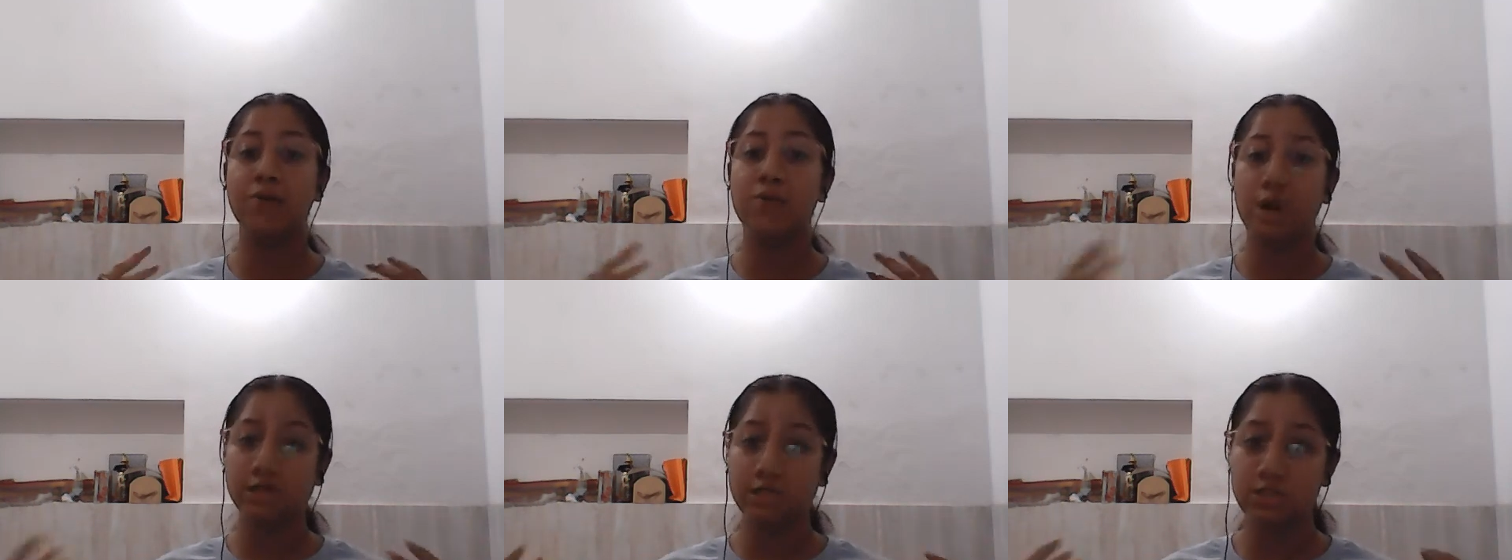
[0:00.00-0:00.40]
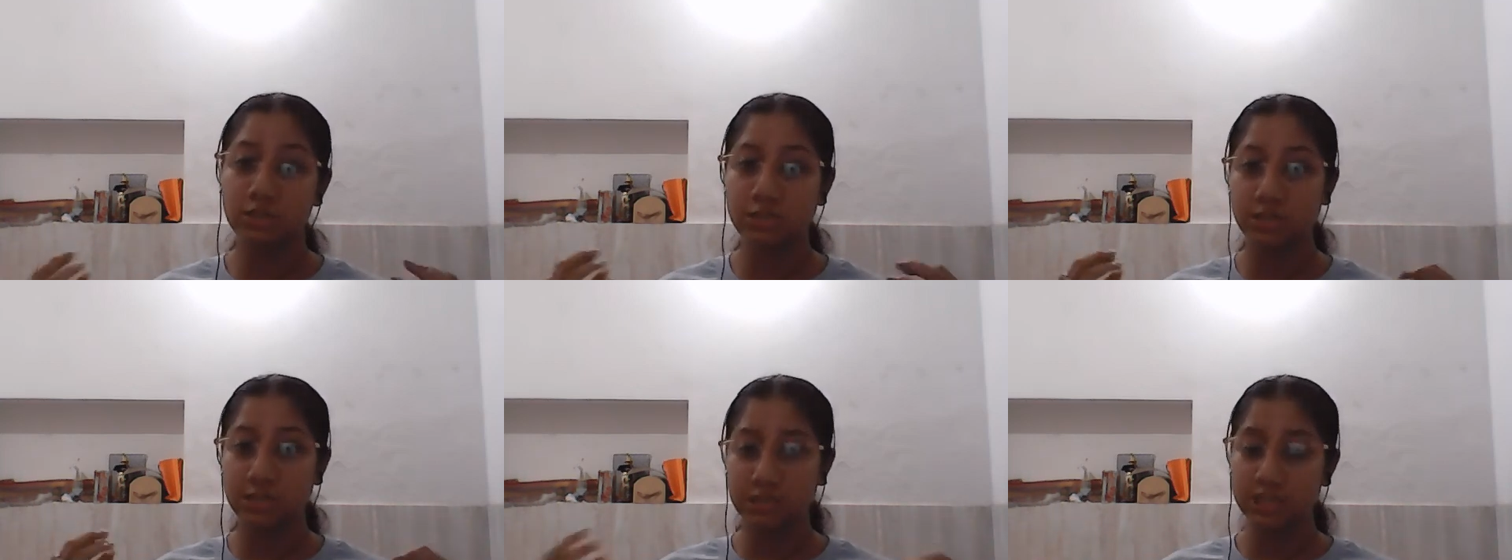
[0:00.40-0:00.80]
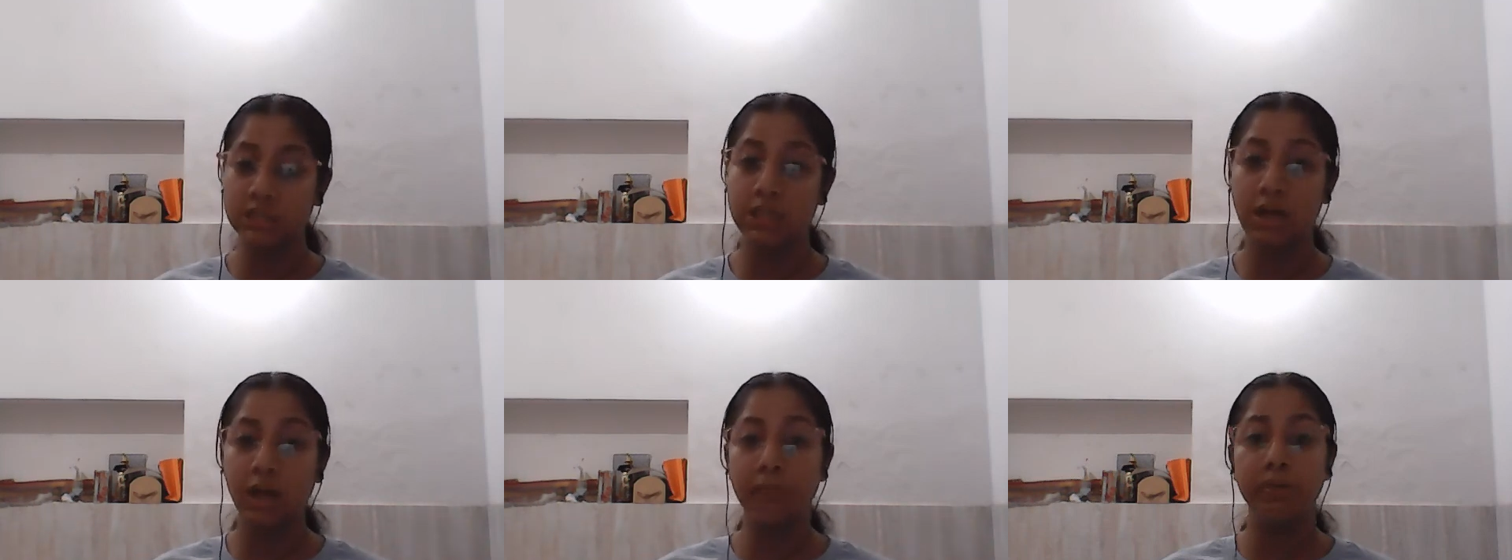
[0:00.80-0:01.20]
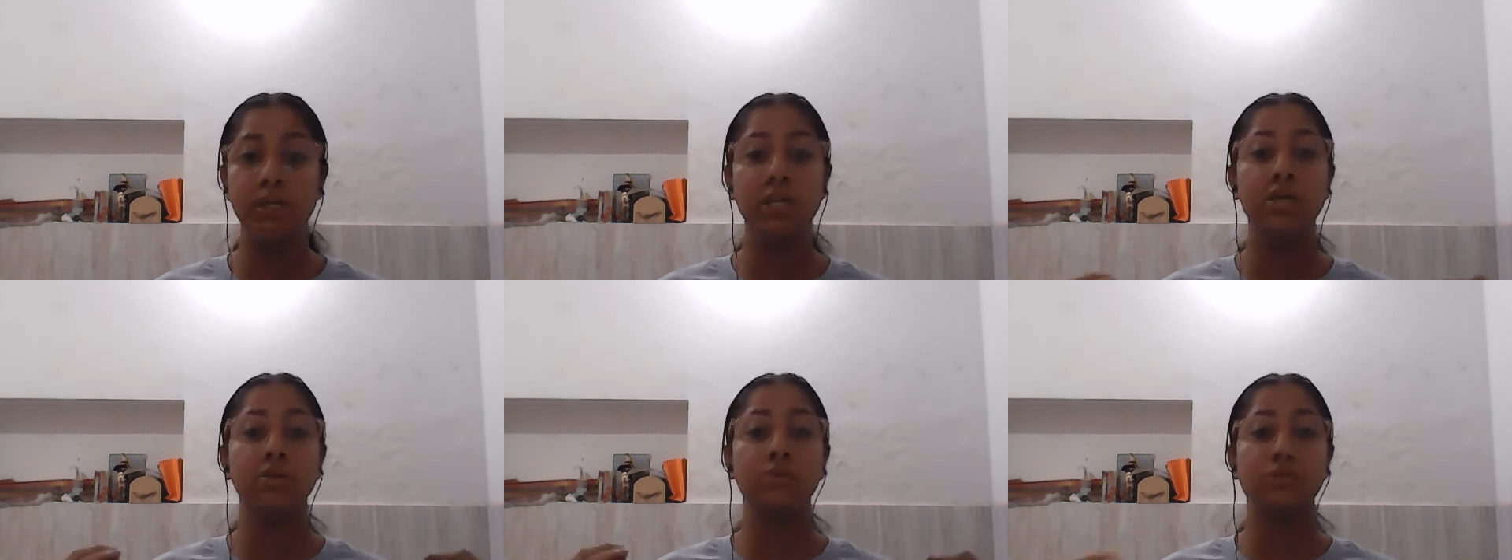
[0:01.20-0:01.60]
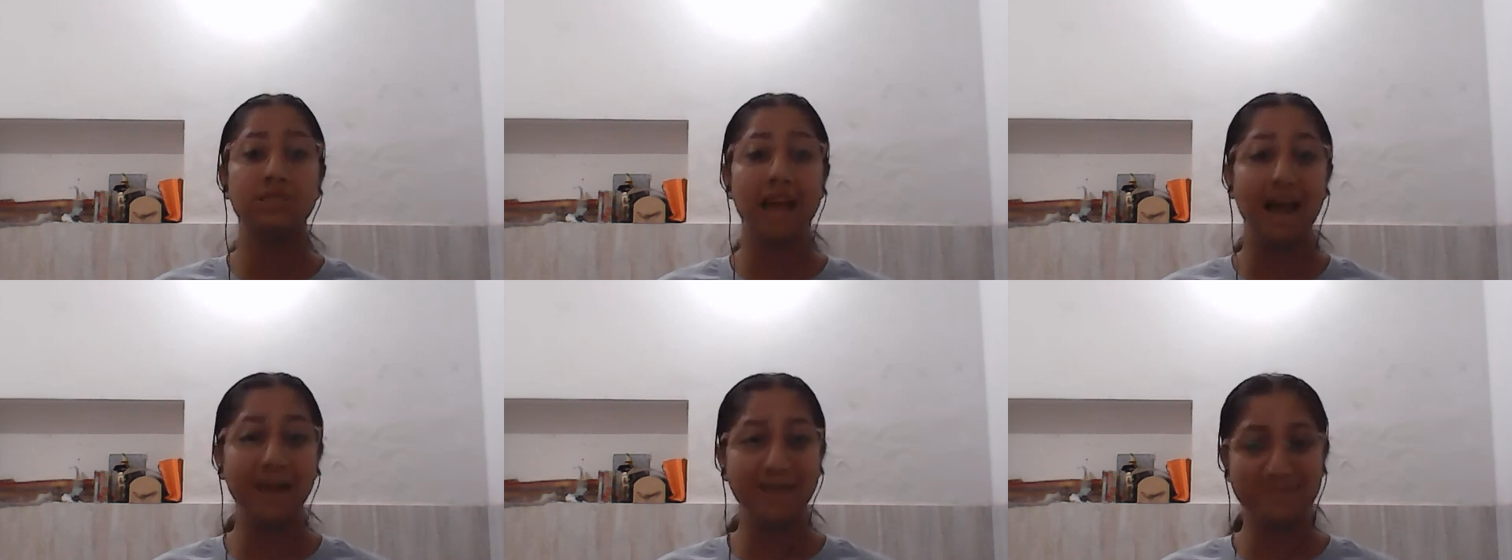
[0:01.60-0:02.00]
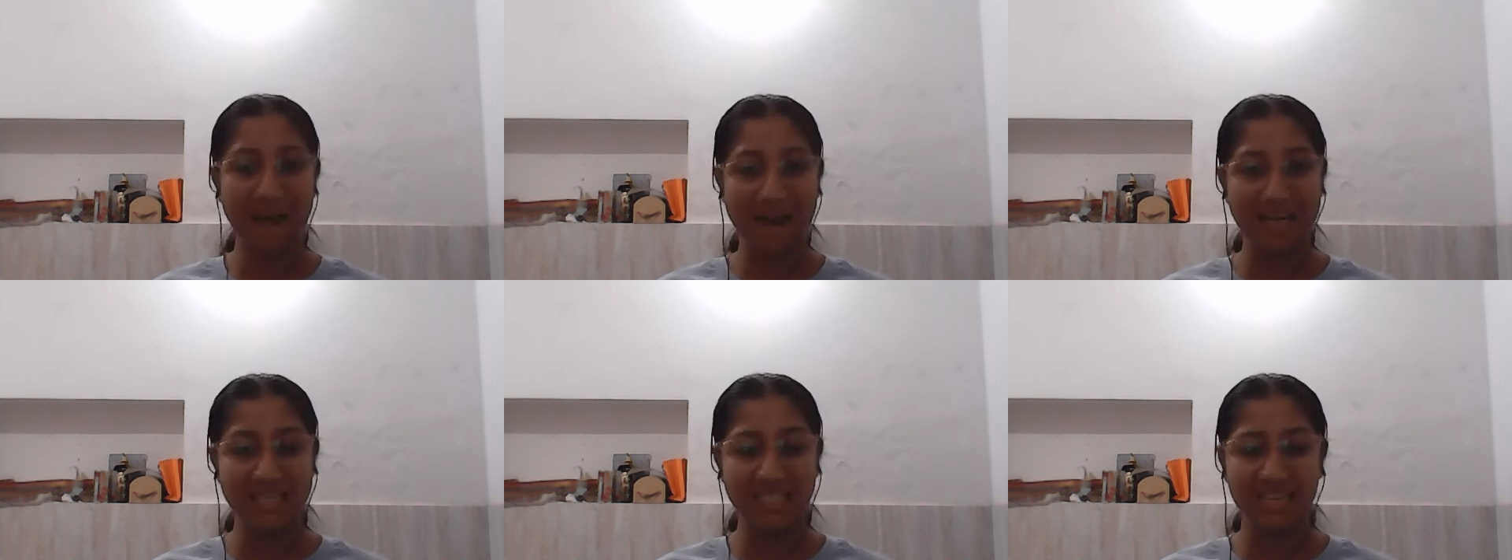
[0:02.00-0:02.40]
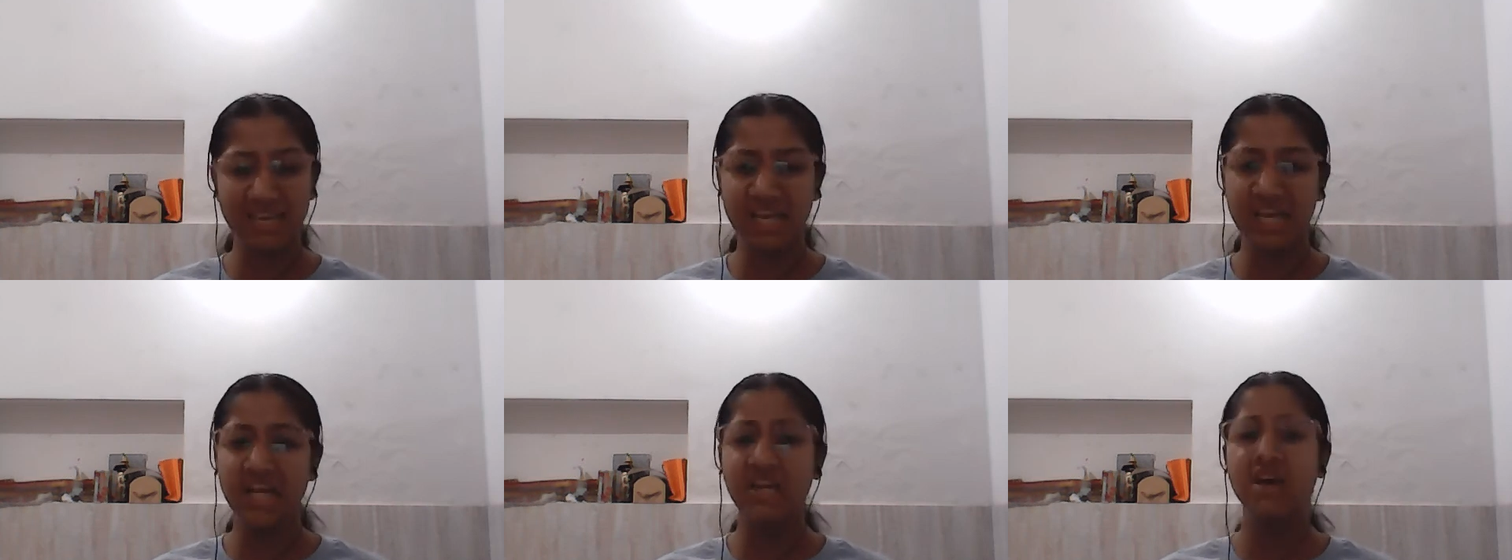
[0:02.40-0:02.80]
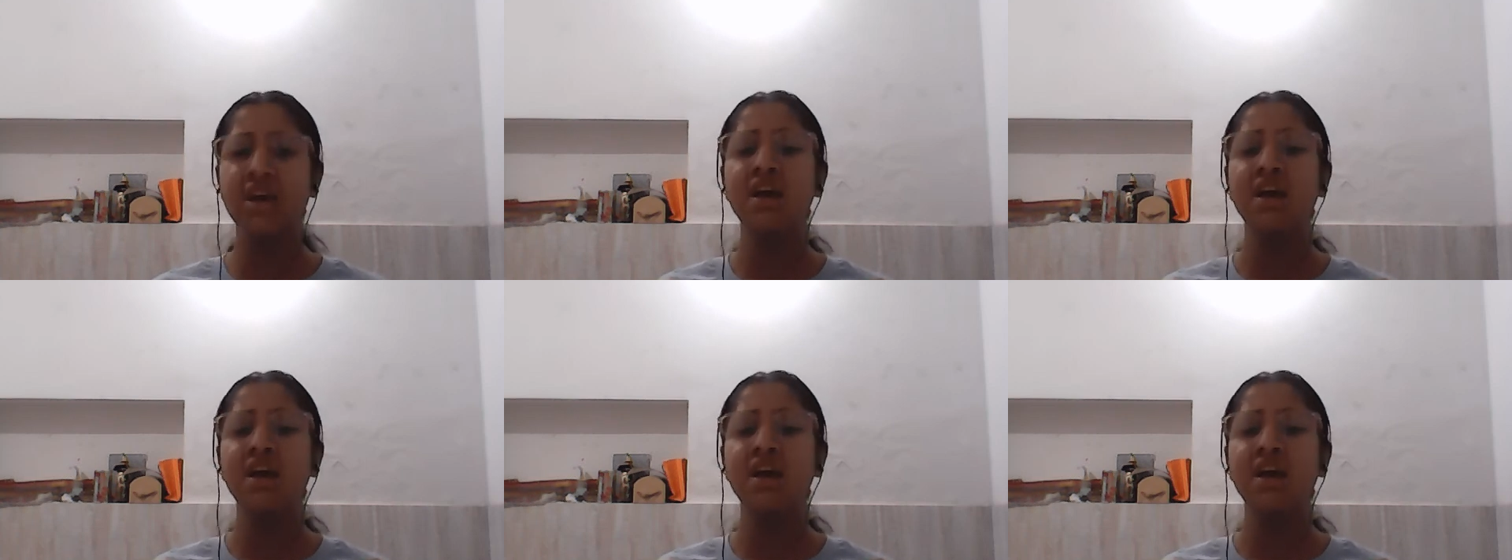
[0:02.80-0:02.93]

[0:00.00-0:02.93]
Once you sit in the committee, you start practicing it,